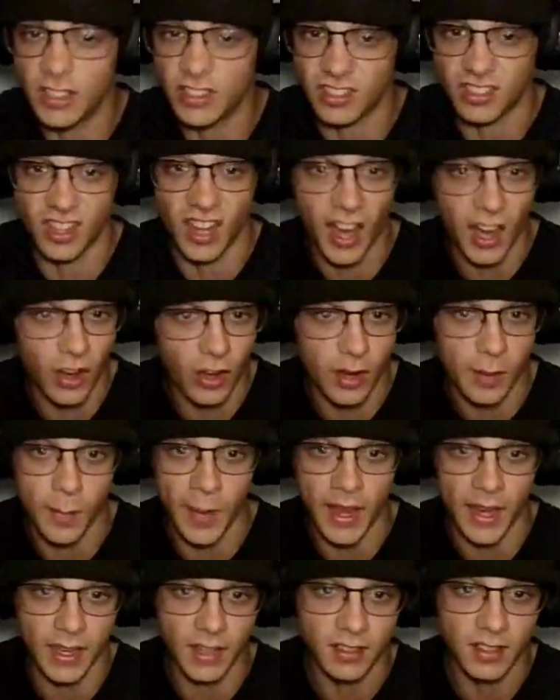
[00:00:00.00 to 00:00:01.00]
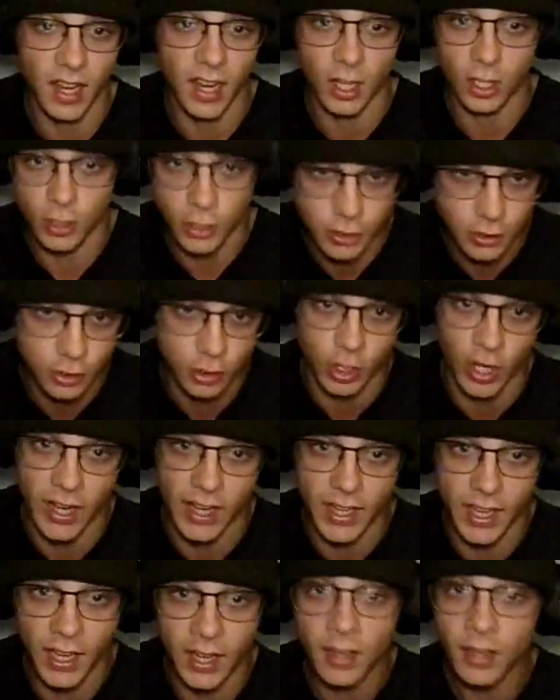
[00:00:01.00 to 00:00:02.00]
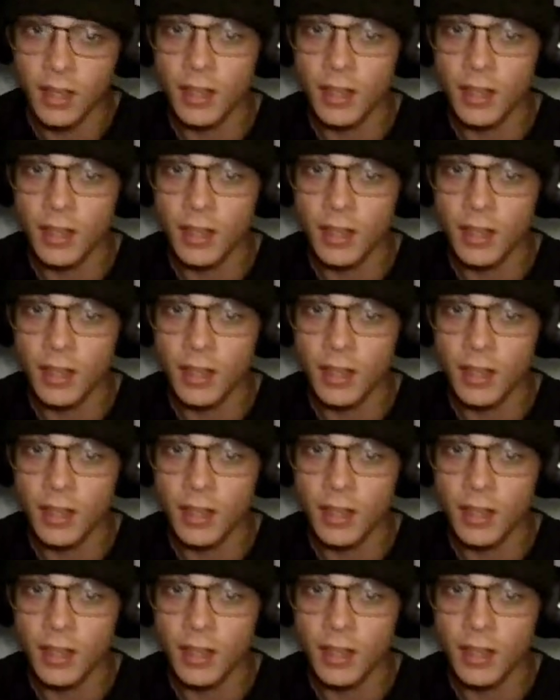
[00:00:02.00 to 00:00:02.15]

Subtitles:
scary, man. He's got good striking.